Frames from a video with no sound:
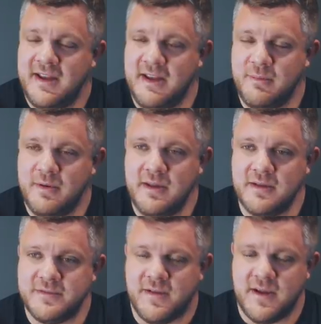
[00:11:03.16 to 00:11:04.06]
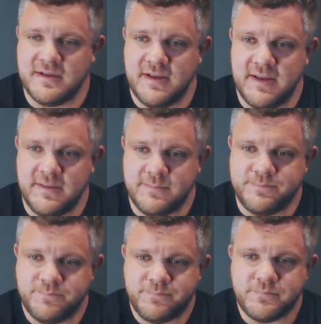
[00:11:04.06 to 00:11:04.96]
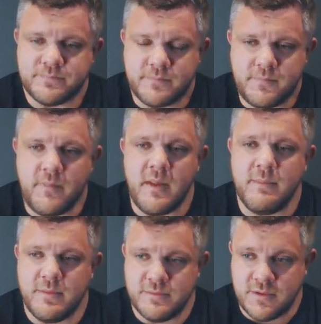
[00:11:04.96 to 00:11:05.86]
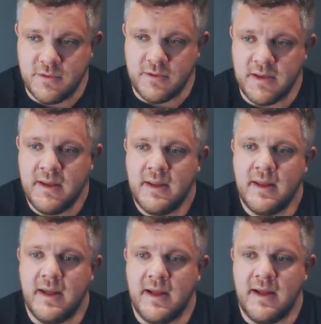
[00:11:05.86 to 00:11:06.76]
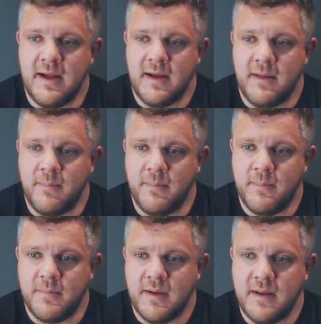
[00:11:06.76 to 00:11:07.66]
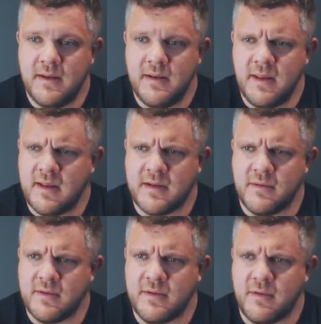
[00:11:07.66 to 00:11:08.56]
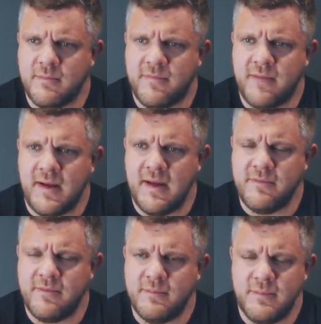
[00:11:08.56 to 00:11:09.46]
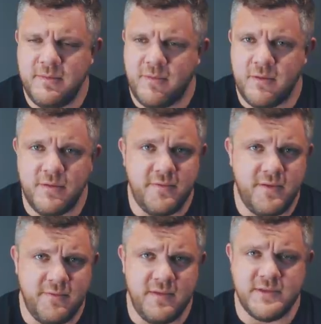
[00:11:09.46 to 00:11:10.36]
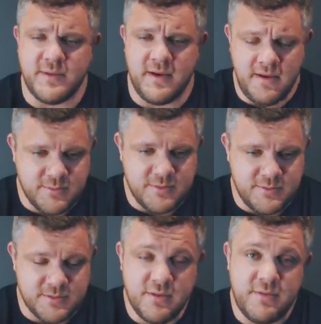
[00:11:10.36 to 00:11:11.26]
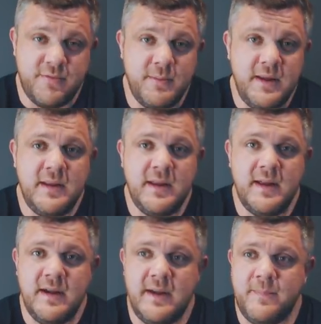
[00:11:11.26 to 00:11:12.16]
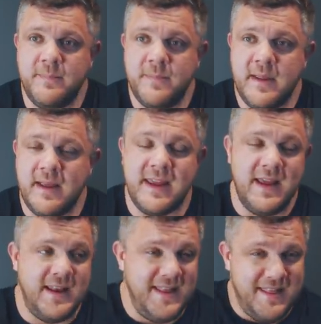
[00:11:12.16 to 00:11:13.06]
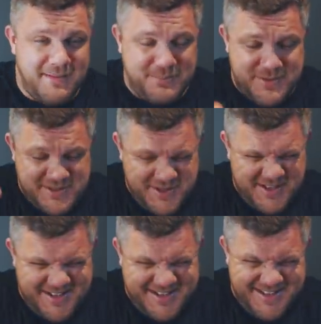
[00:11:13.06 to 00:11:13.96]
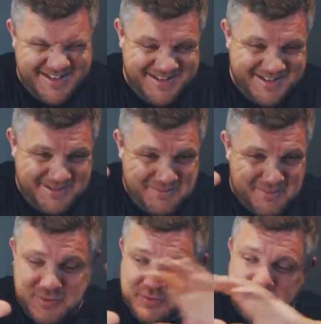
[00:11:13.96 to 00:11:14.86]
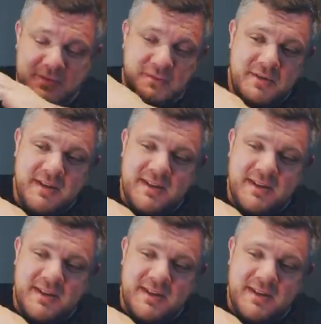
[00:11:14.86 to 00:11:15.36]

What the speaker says: anywhere near as far as I did. But it was good. I think I got top five, maybe fourth or fifth in this one, which was good for me. Again, in that position, my shoulder really